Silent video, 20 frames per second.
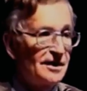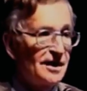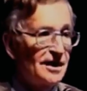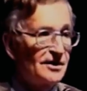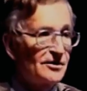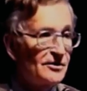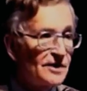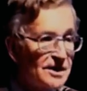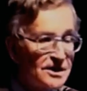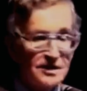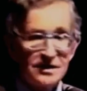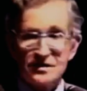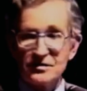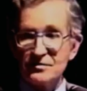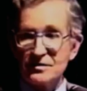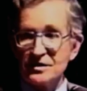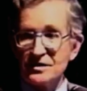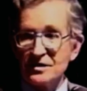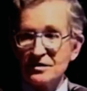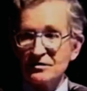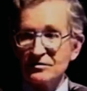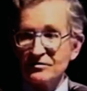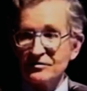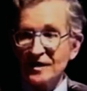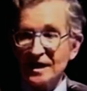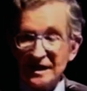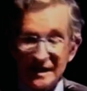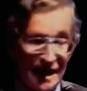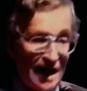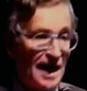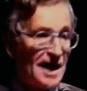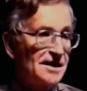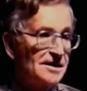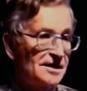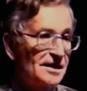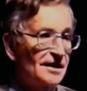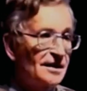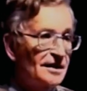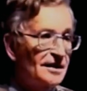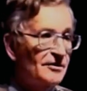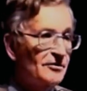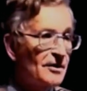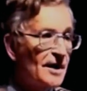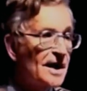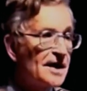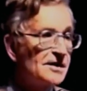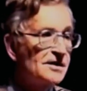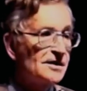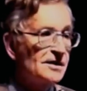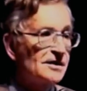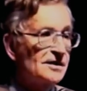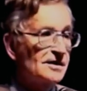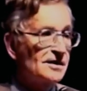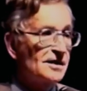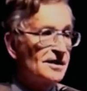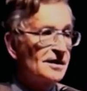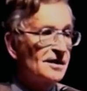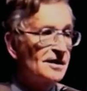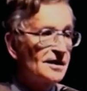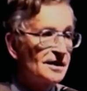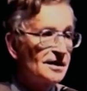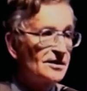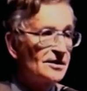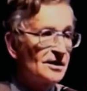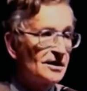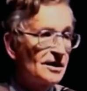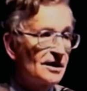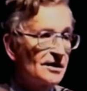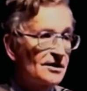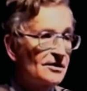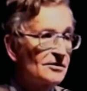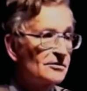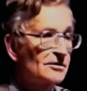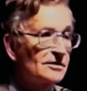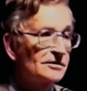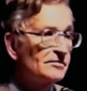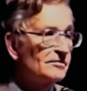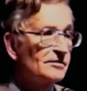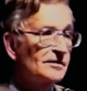And the reason is we're so fantastically racist that the other